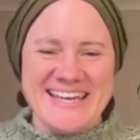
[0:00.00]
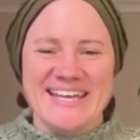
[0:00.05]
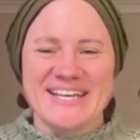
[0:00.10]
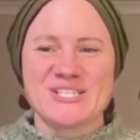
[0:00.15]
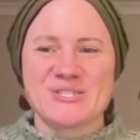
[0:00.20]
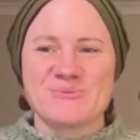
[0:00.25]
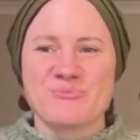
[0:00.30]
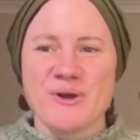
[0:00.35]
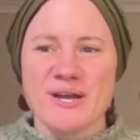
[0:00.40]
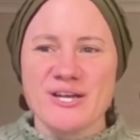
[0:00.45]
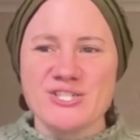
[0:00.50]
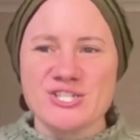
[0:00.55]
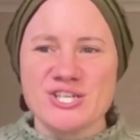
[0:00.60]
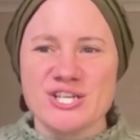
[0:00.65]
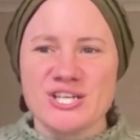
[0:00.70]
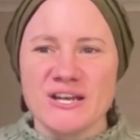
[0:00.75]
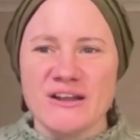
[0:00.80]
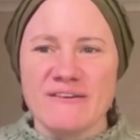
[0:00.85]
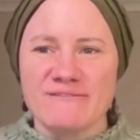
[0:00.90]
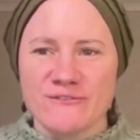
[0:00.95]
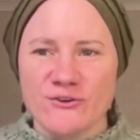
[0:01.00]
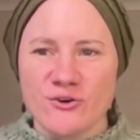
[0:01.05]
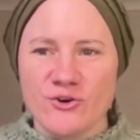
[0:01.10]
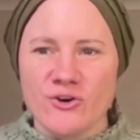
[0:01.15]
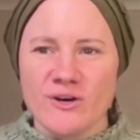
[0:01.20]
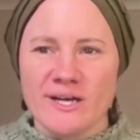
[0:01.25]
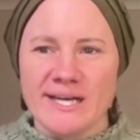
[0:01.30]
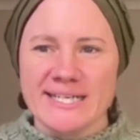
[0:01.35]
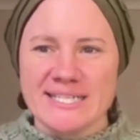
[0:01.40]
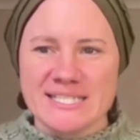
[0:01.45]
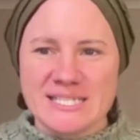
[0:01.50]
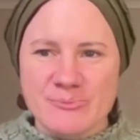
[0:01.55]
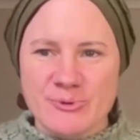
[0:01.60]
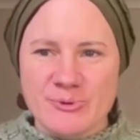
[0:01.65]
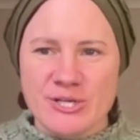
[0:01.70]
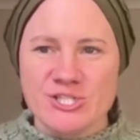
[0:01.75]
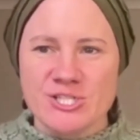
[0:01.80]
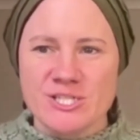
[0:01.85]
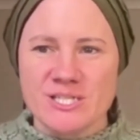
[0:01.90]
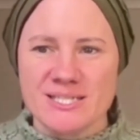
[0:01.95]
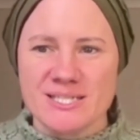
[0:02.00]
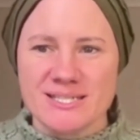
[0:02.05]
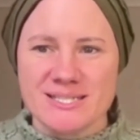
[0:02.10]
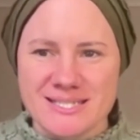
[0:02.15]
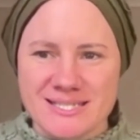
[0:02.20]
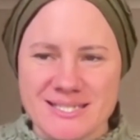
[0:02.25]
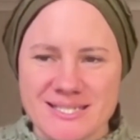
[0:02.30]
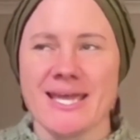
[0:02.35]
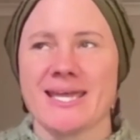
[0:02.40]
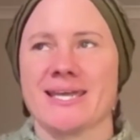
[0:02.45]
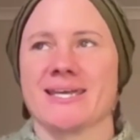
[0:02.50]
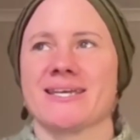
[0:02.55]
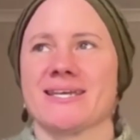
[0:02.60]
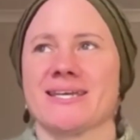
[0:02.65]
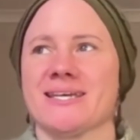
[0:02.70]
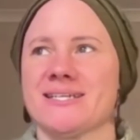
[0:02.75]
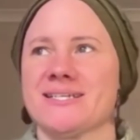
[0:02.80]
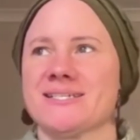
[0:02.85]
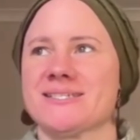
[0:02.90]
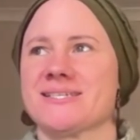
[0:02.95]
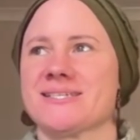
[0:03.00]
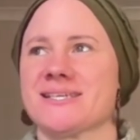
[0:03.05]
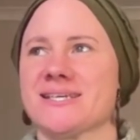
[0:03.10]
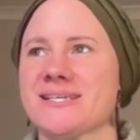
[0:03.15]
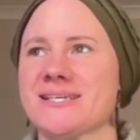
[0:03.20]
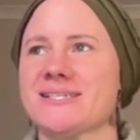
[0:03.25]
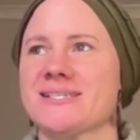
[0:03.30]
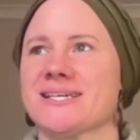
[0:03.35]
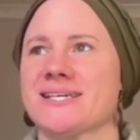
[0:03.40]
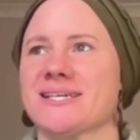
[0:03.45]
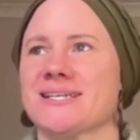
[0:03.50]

Expression for expression's sake. It is healing.